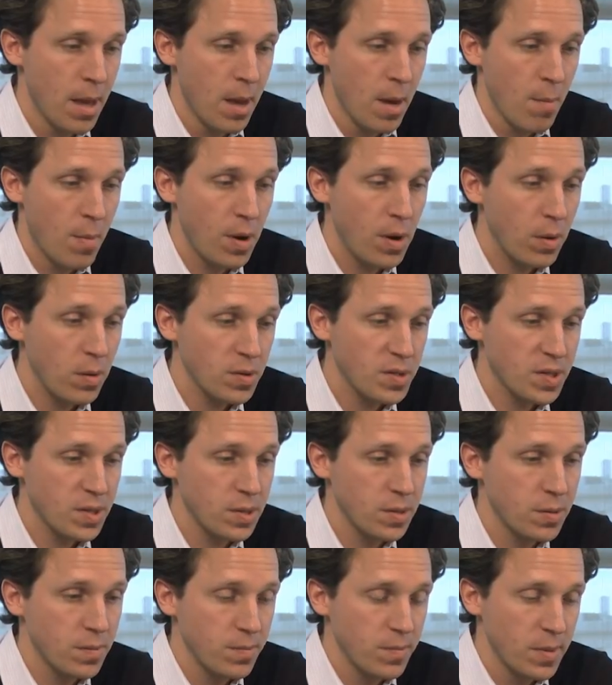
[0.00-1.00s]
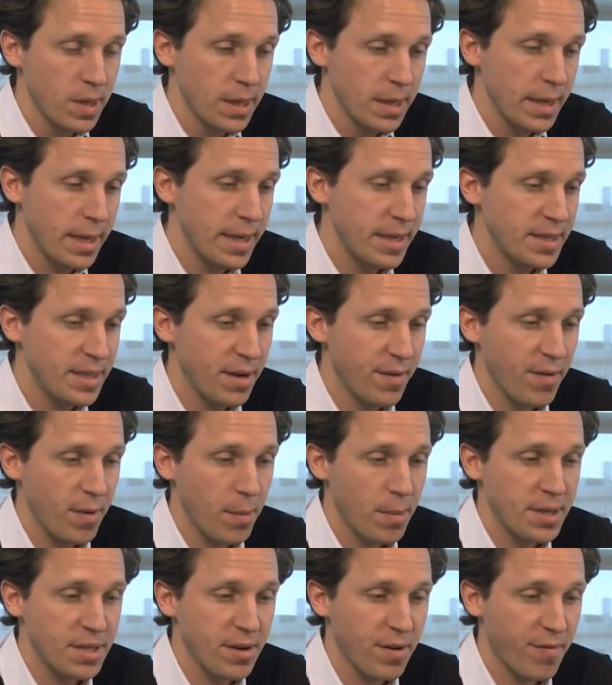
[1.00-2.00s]
But also is the
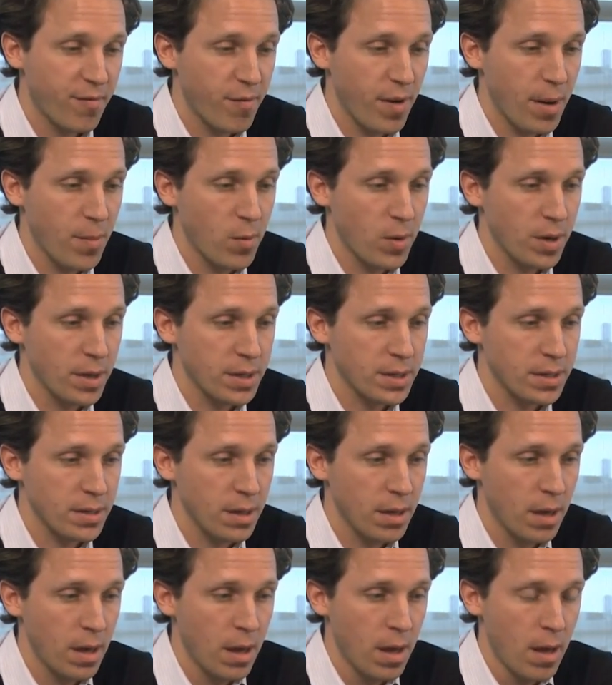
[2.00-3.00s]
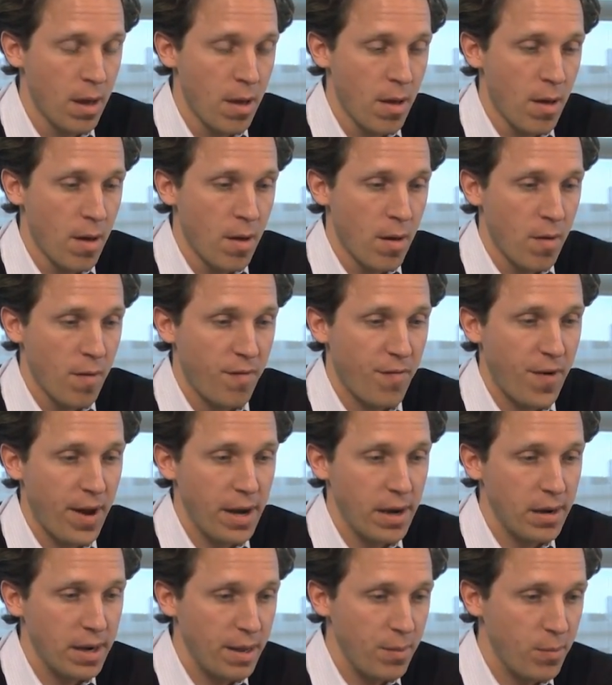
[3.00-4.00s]
availability of frameworks.
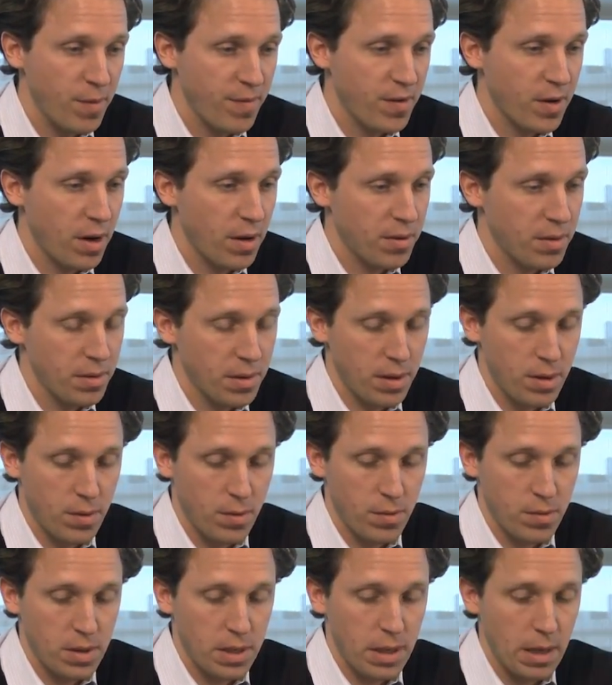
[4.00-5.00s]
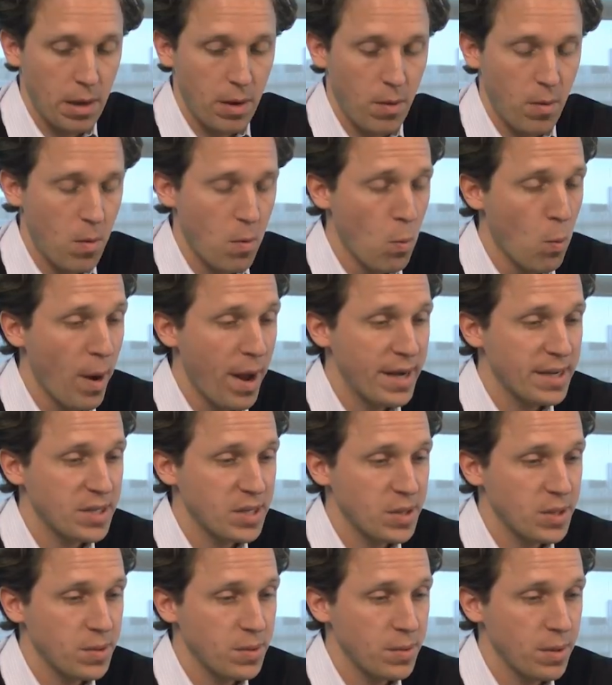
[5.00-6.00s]
Finally, we've got ways
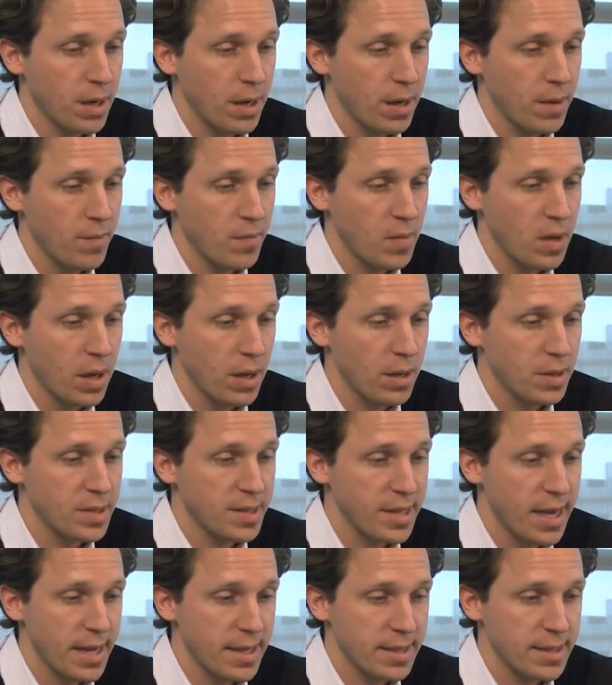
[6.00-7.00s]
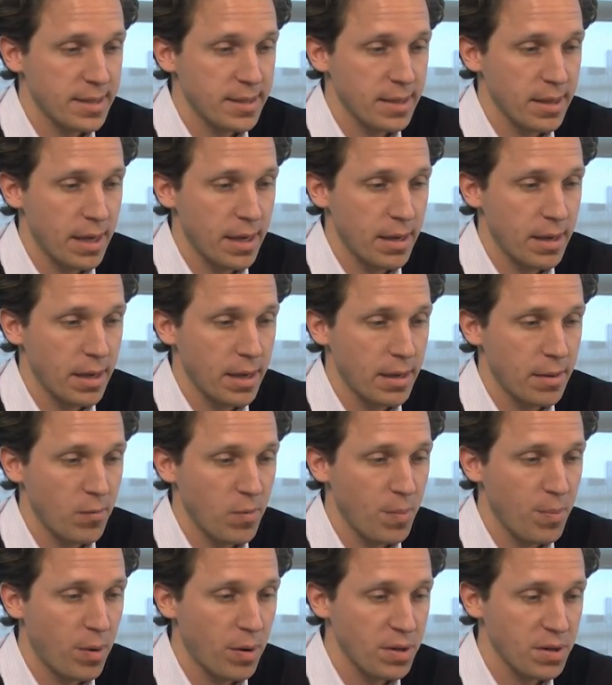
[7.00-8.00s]
to assess and
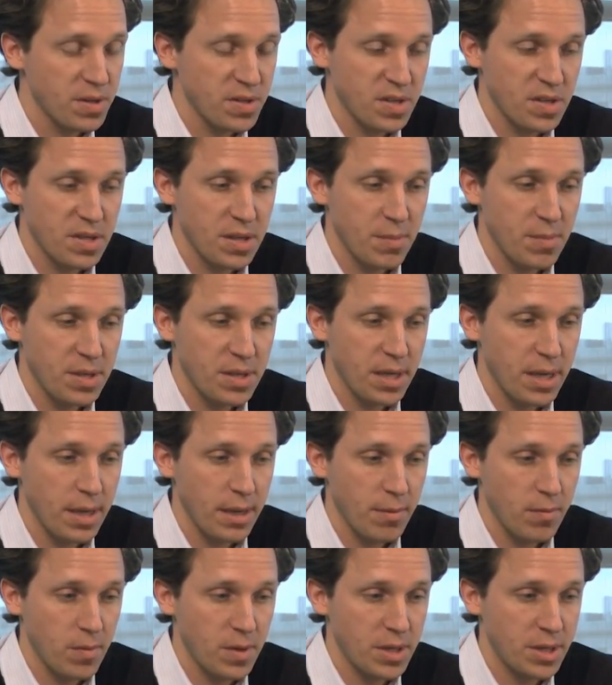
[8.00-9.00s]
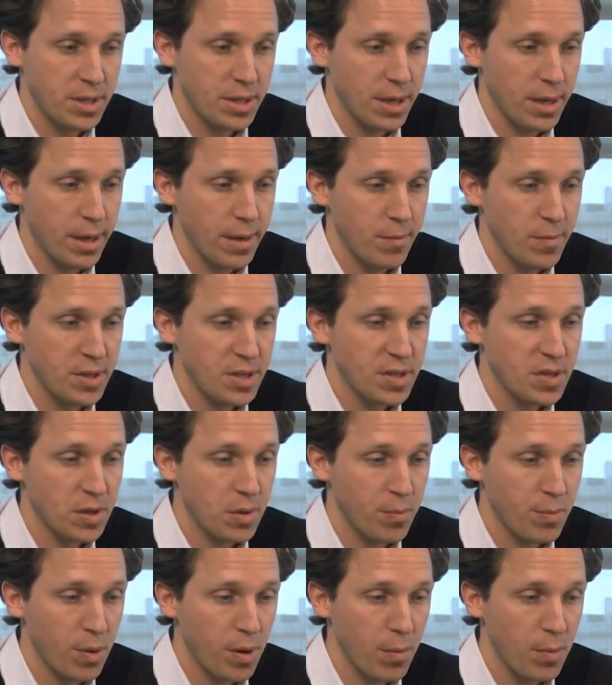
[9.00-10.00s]
report on sustainability, which is
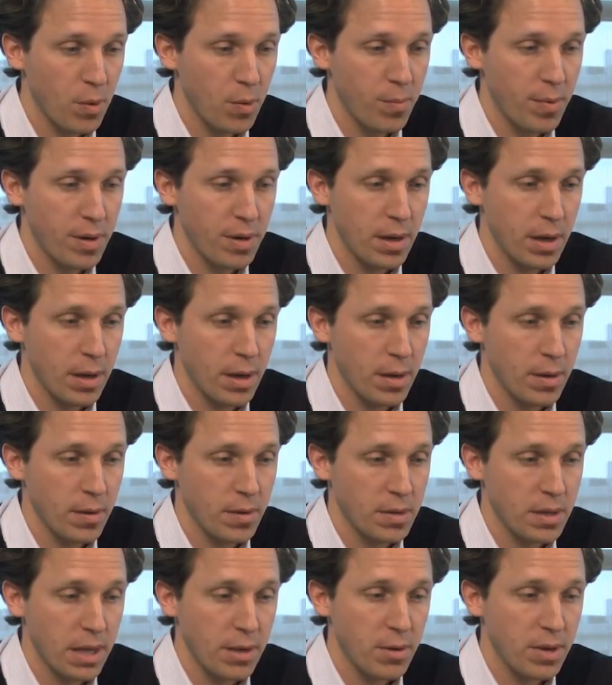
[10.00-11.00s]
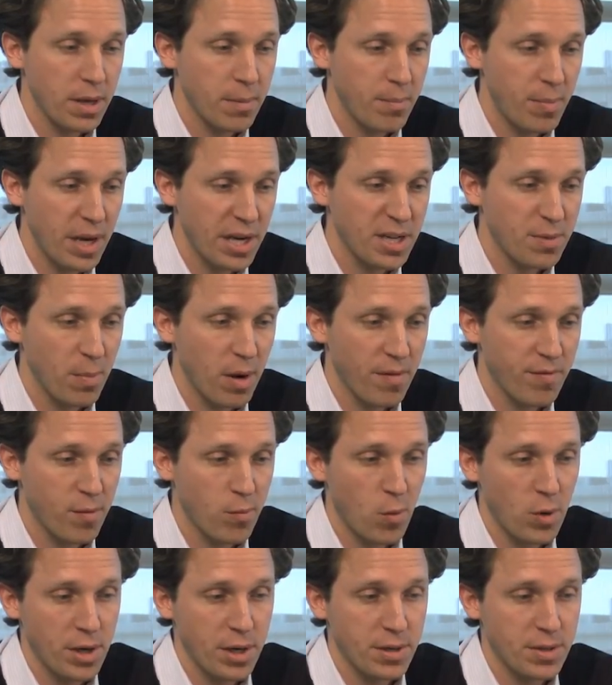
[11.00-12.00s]
comparable, but that you can benchmark
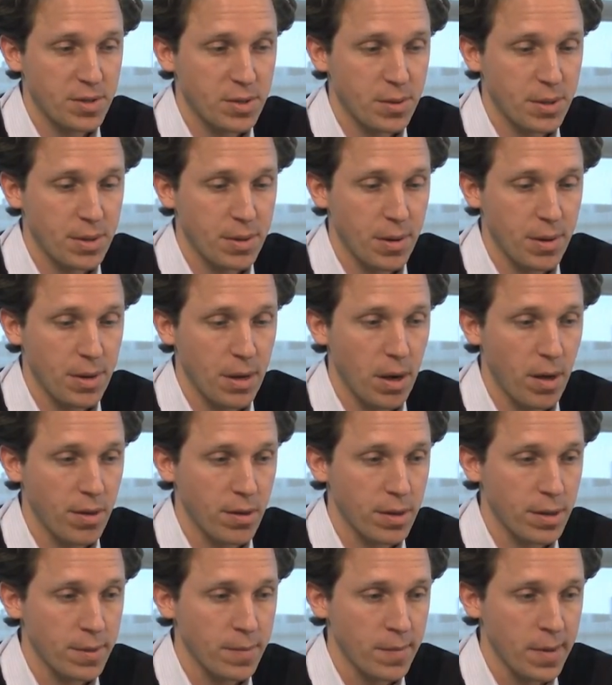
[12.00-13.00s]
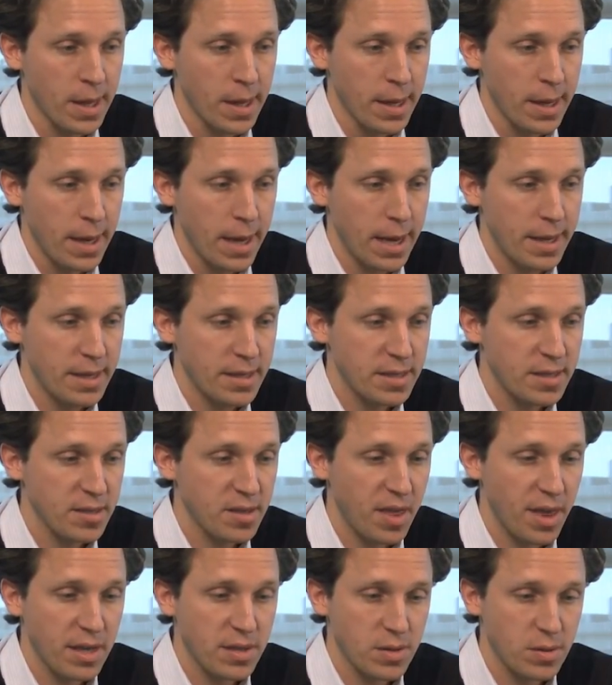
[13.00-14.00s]
from one industry to another. And this is
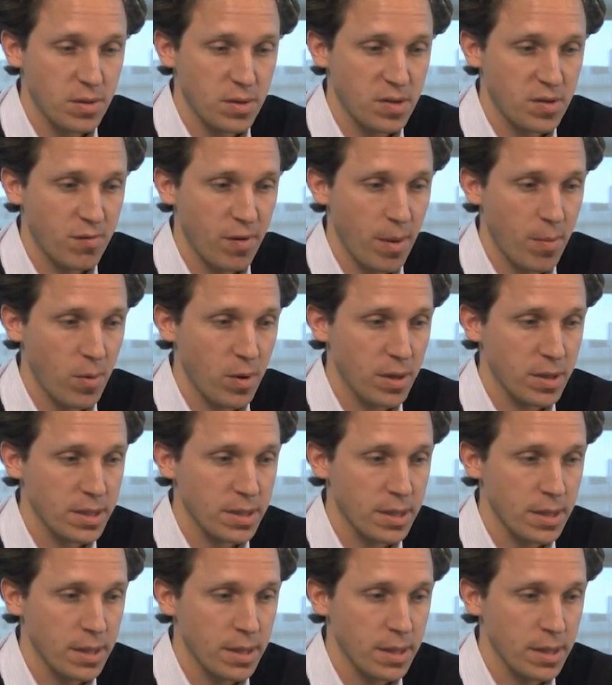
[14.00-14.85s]
thanks to those frameworks.